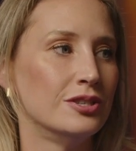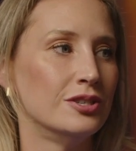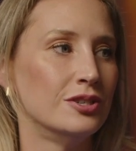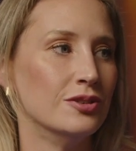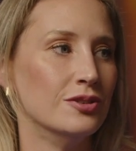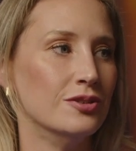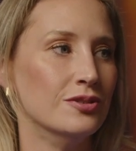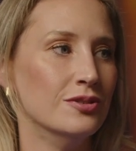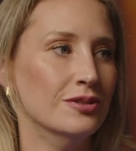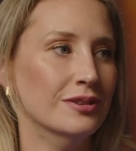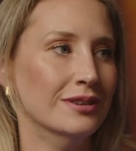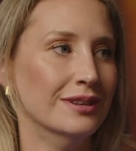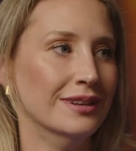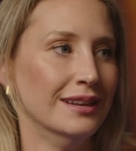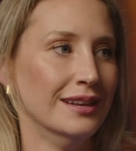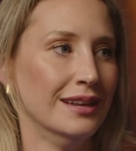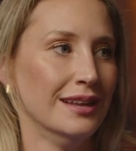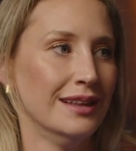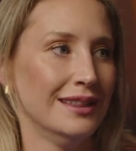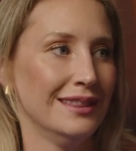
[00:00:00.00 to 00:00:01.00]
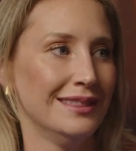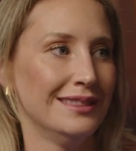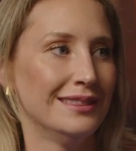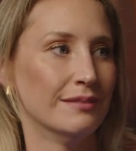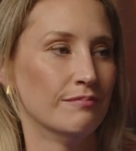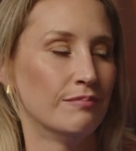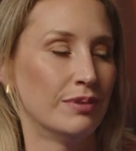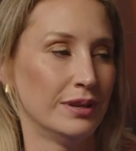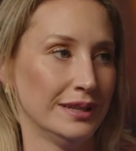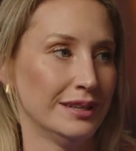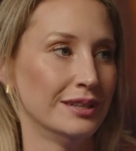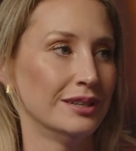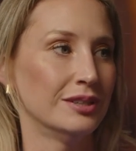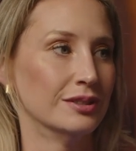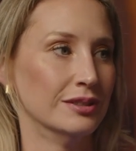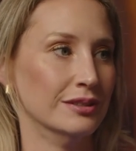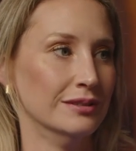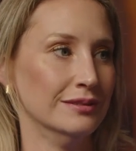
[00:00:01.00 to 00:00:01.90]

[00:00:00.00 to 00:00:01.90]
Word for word: to the political.